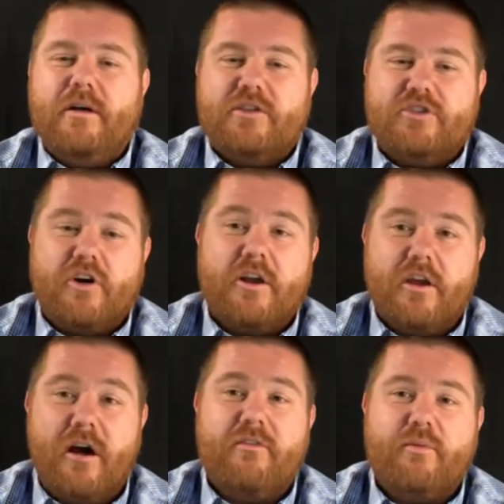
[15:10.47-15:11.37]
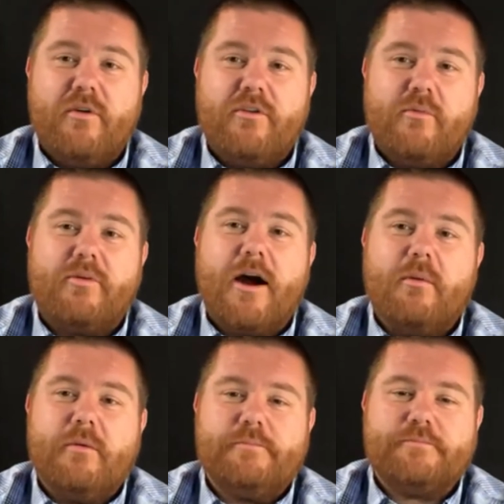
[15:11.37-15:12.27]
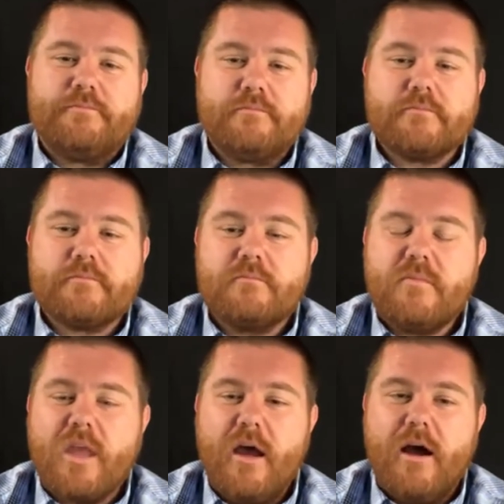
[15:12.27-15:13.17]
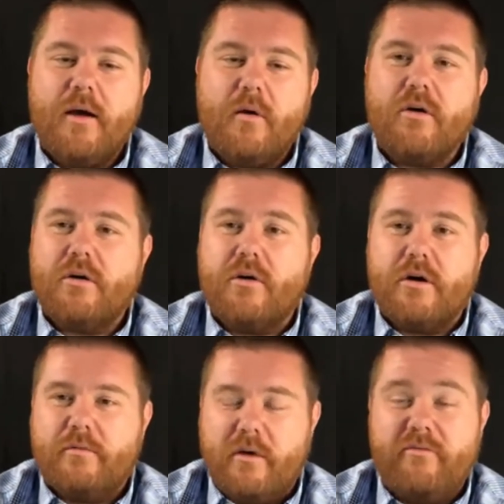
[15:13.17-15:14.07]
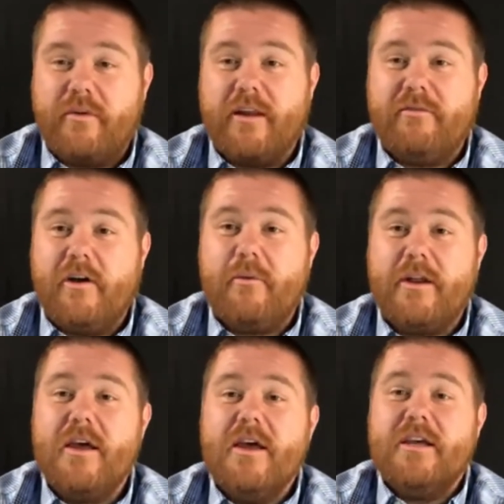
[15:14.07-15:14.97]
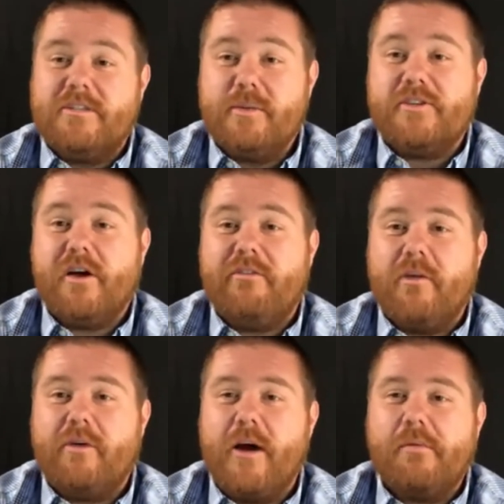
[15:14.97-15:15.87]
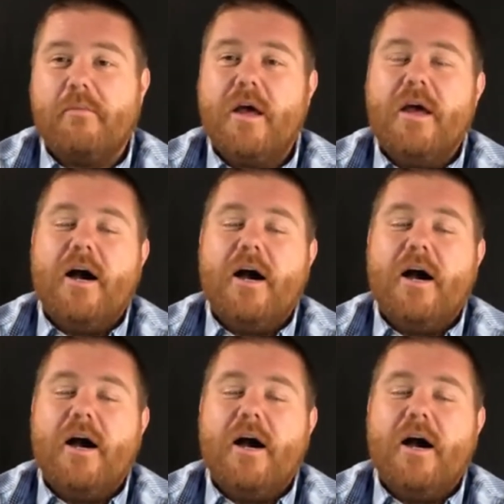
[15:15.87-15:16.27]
starting off with your problem, or of product development, is to be solving a problem.